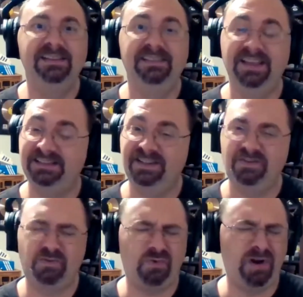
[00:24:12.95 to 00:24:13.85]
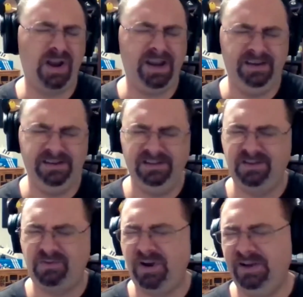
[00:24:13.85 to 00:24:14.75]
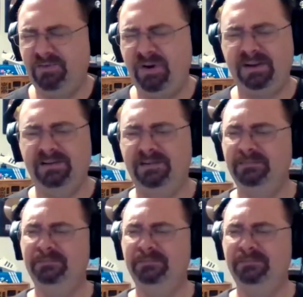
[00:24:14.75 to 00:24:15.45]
That's a great record.